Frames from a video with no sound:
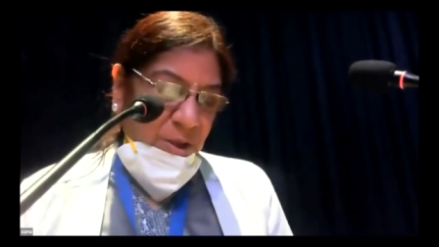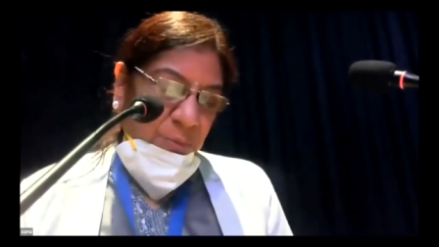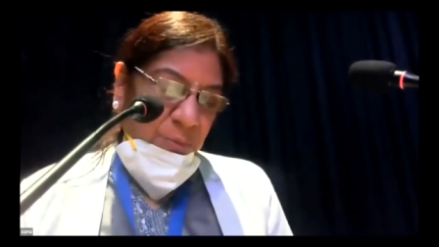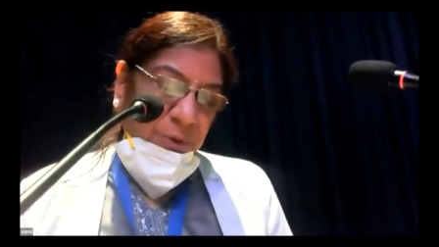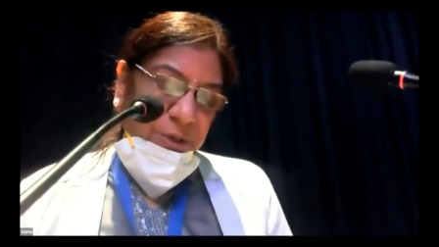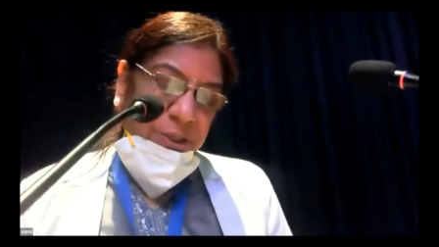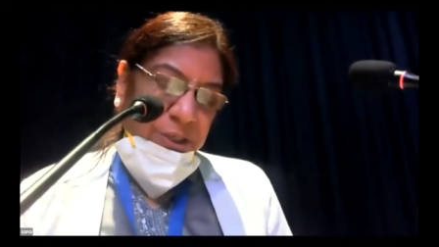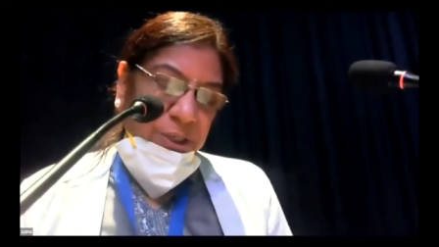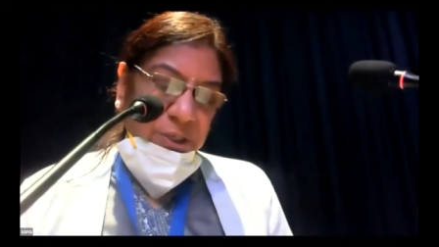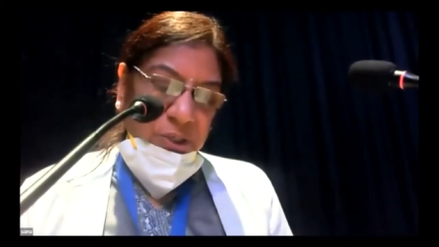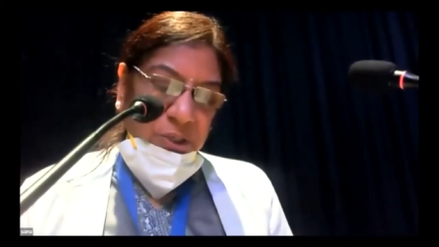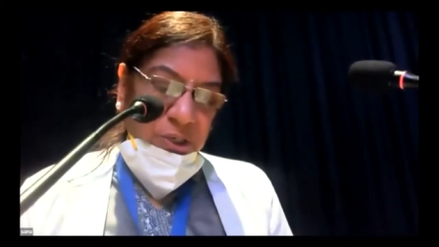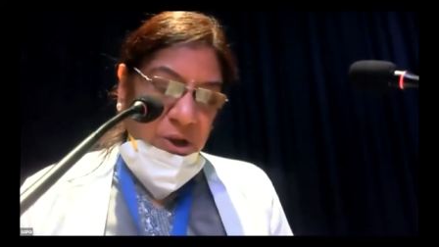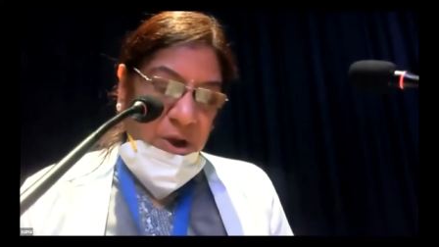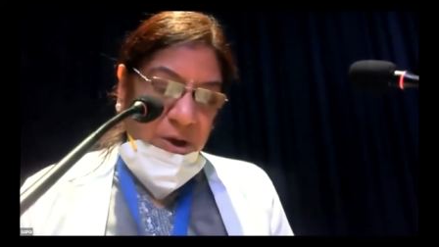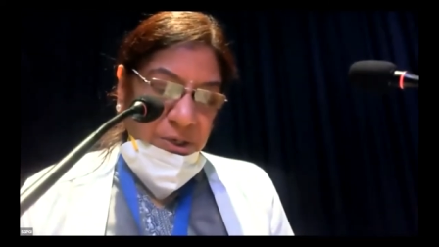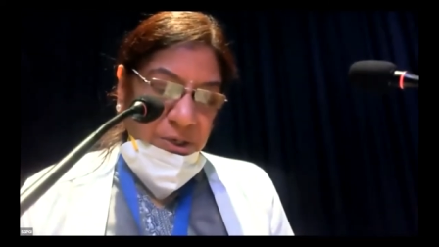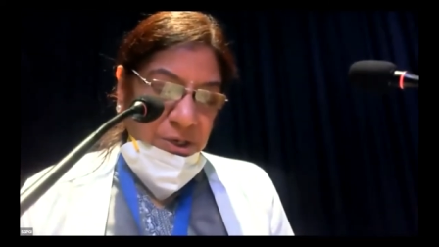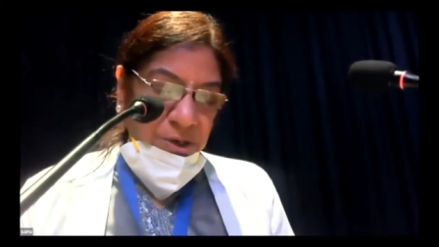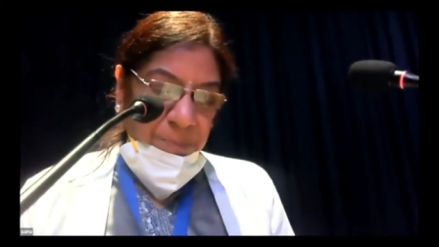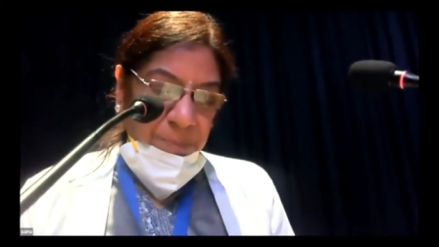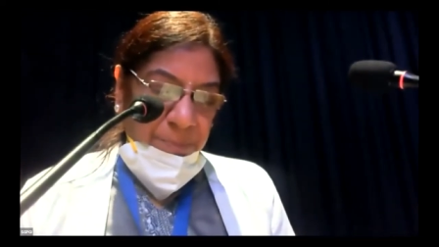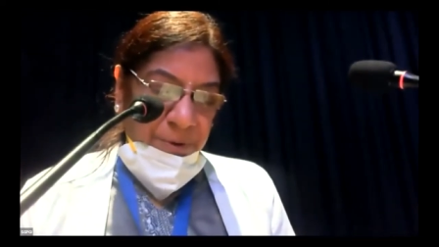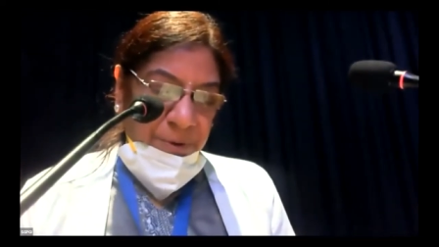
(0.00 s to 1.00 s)
which is
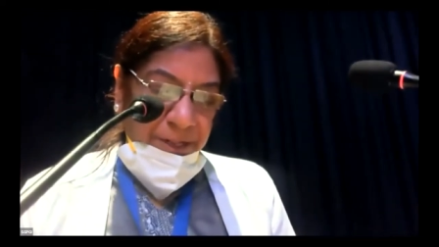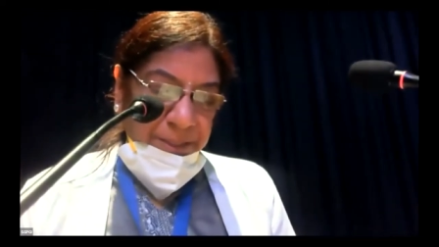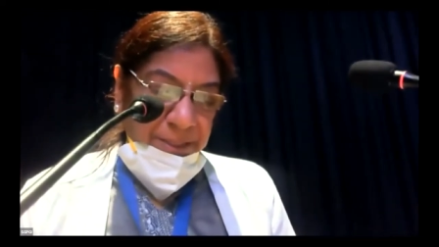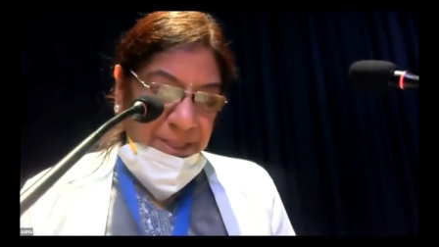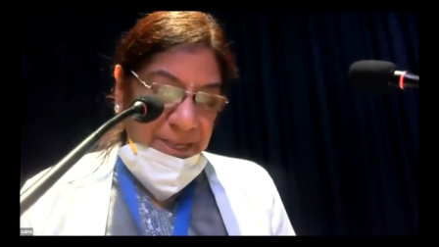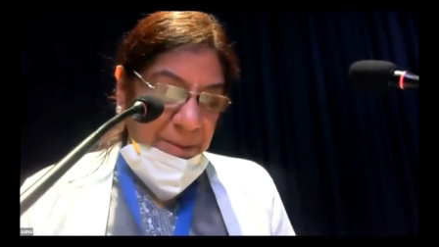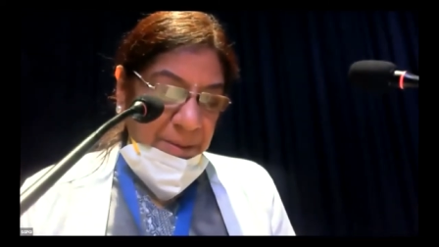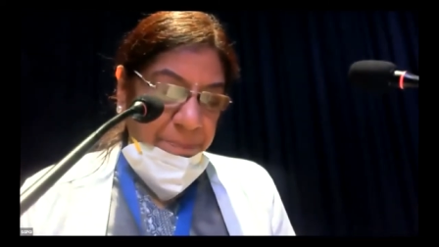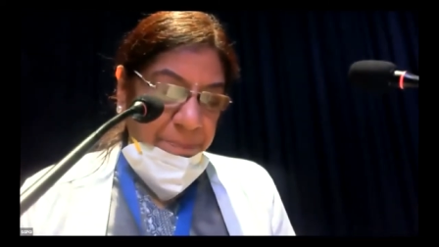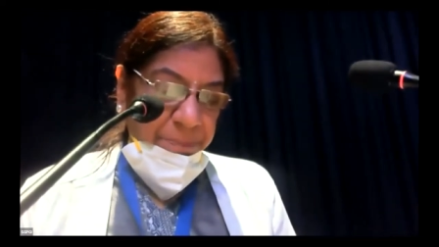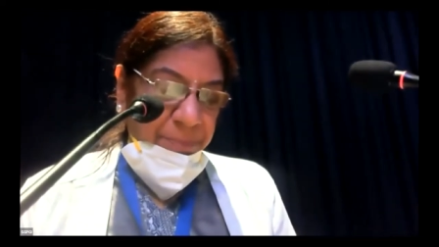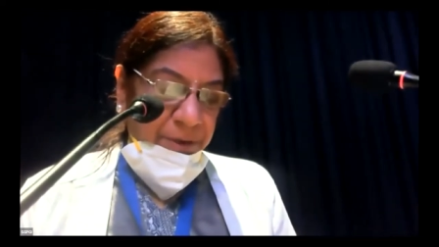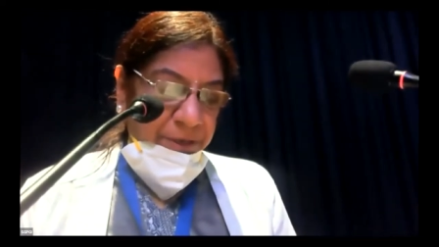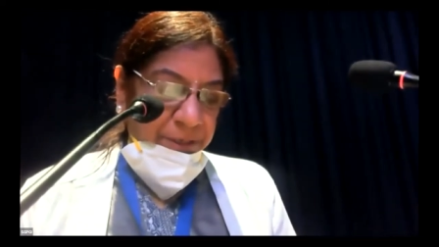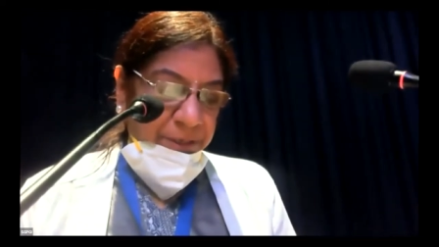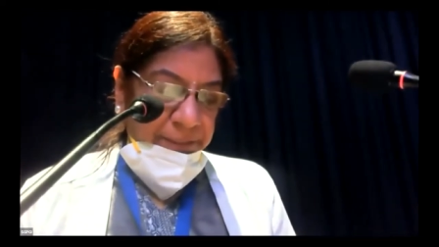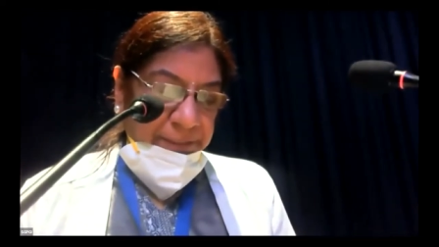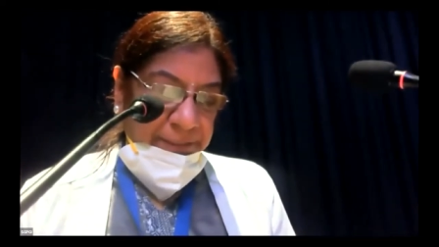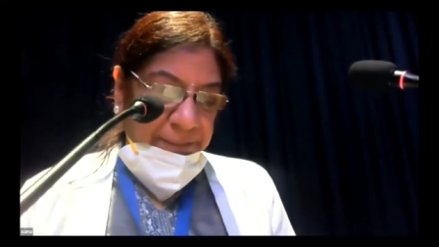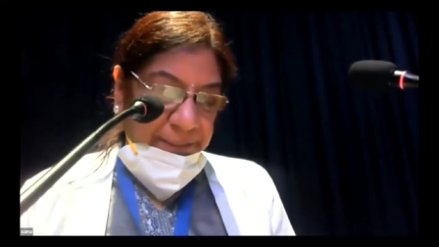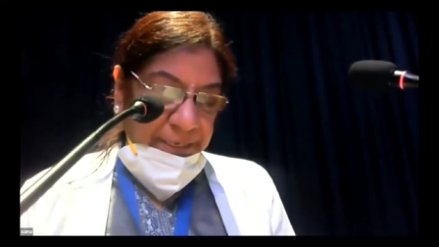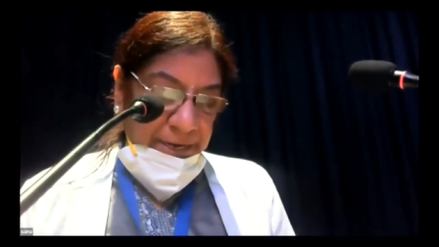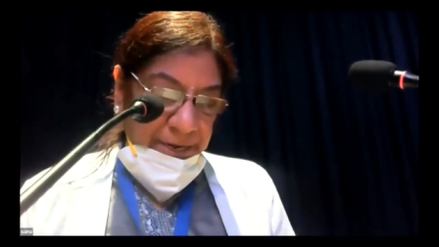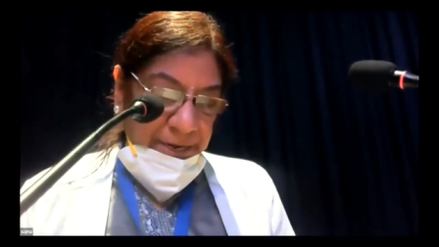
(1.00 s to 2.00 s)
Dr. Pradeep
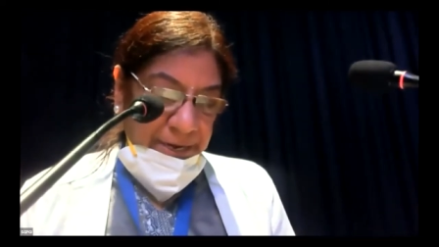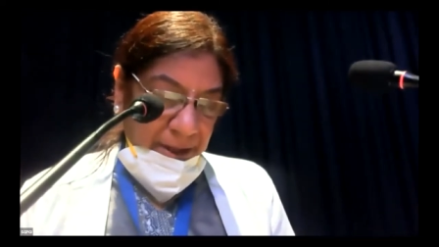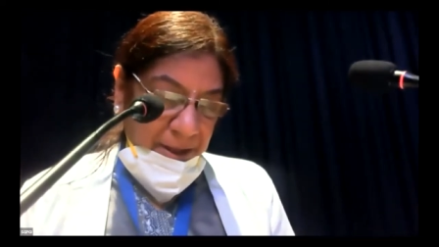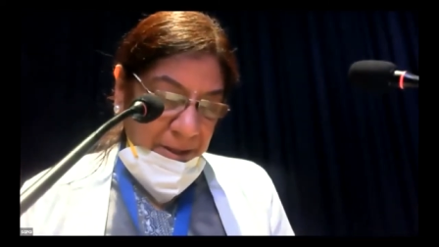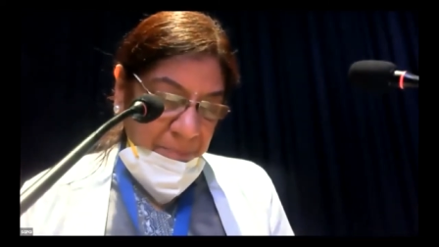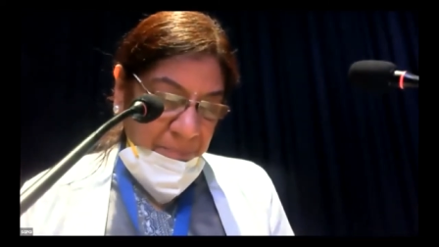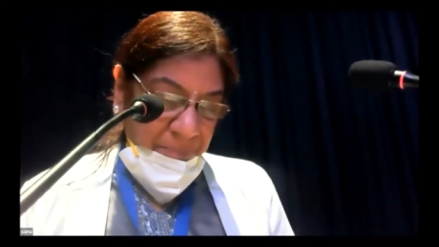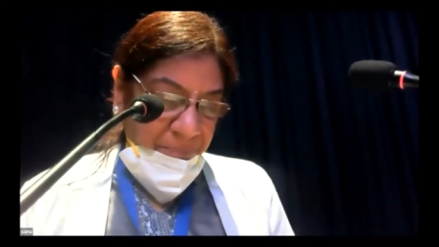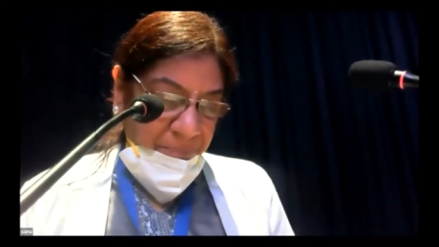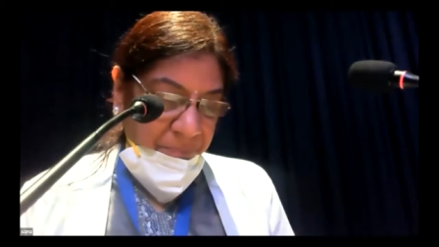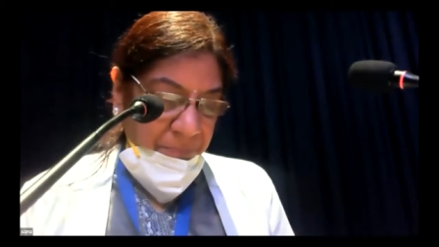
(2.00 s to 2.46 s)
Sinha.